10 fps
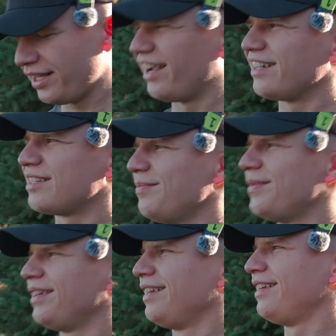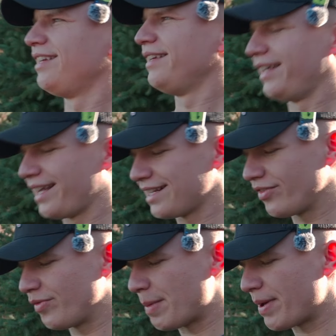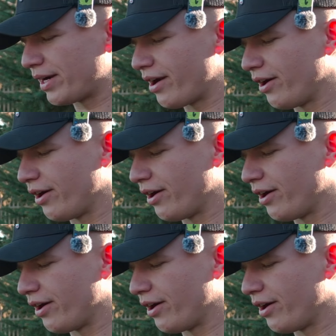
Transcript: I got some of my better